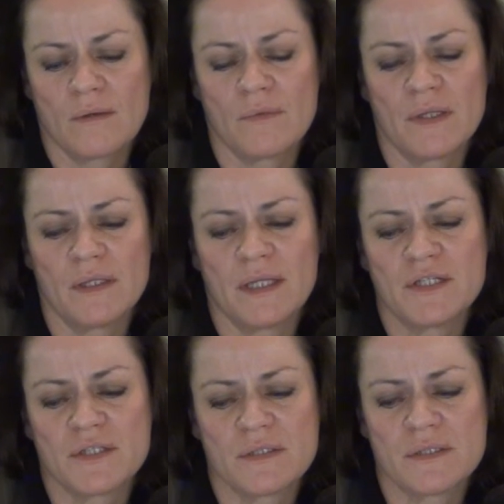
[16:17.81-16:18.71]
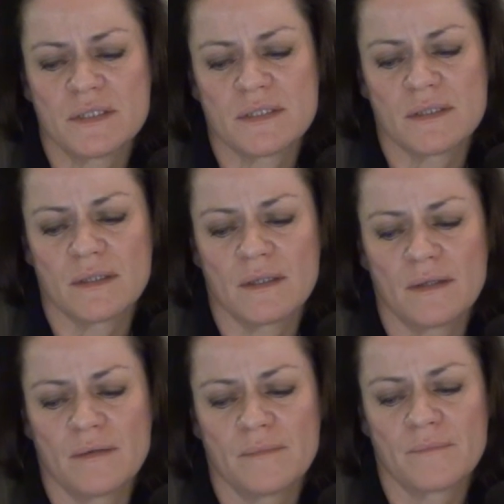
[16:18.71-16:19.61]
regulations.
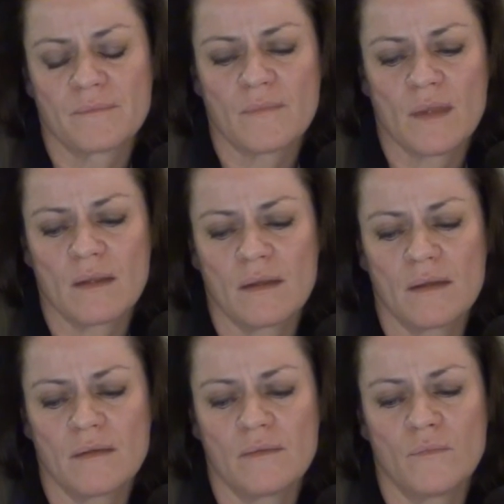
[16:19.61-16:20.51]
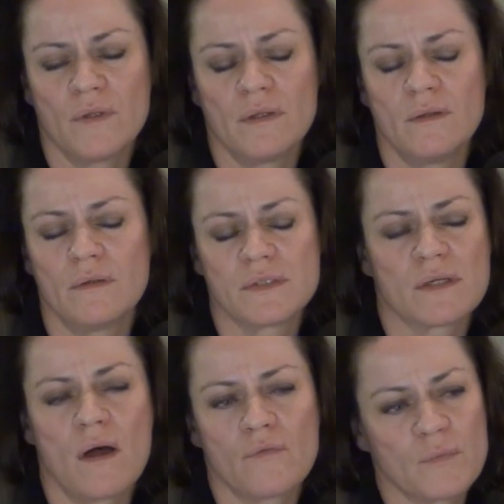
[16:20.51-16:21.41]
When there's a
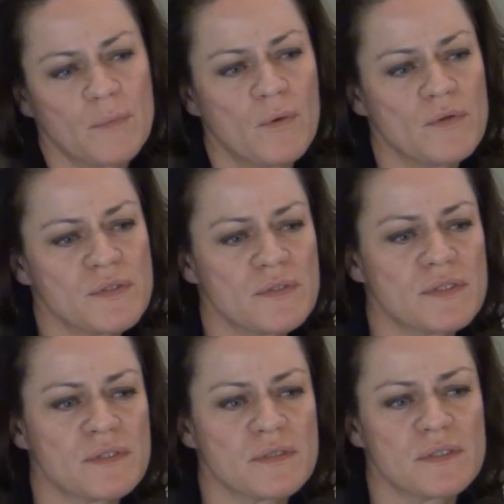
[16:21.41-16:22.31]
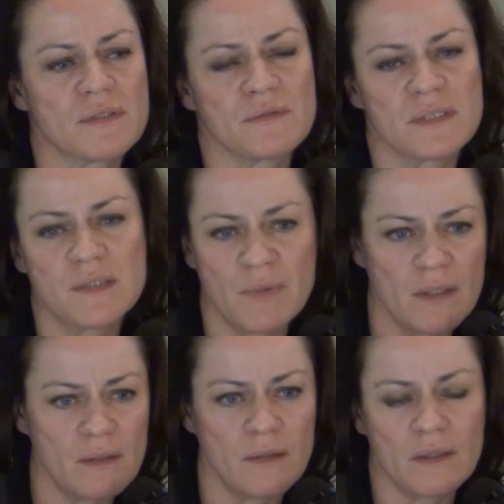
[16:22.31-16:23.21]
call for proposals, there's a certain
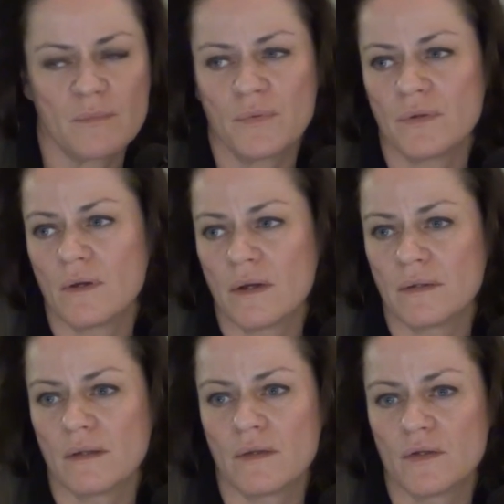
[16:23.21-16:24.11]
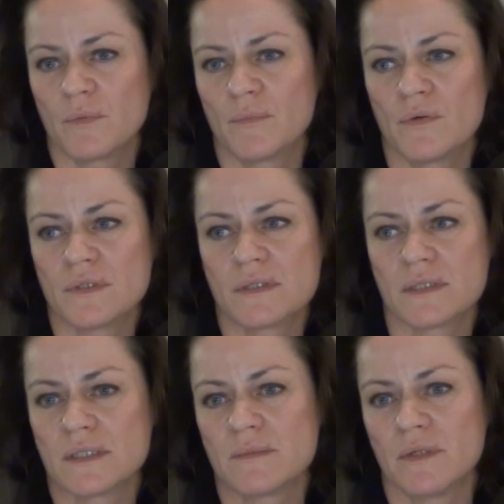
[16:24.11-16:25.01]
spin you got to put on all your proposals,
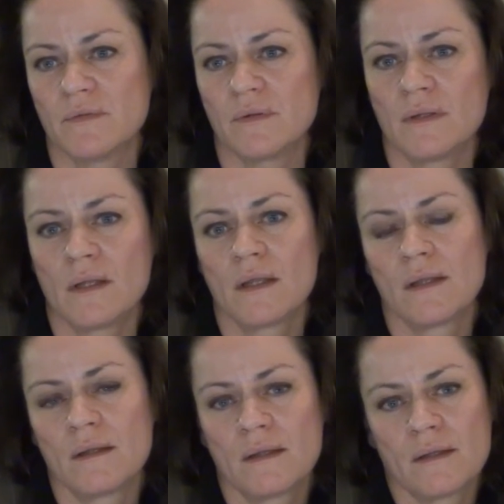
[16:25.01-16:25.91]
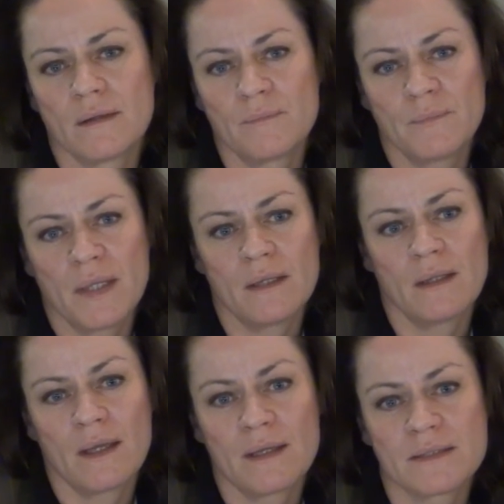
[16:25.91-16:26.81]
and it's a bit of a pain in
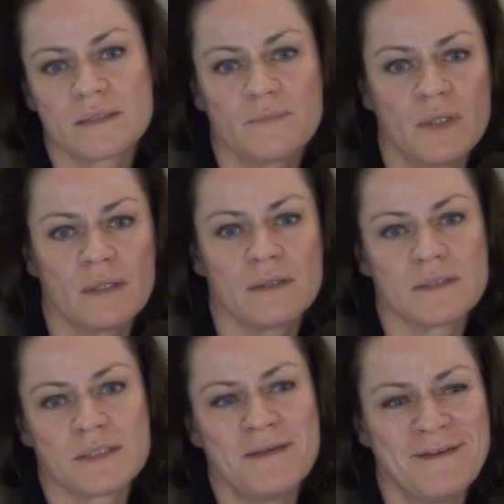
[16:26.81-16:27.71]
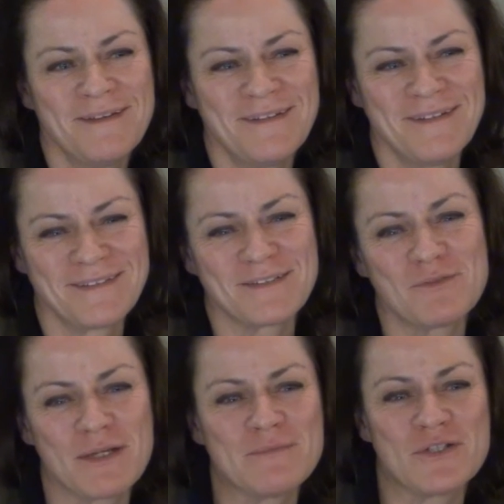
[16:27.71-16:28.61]
the ass because
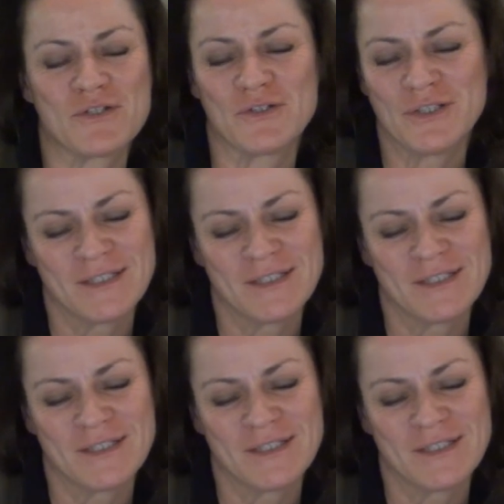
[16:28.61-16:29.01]
sometimes you're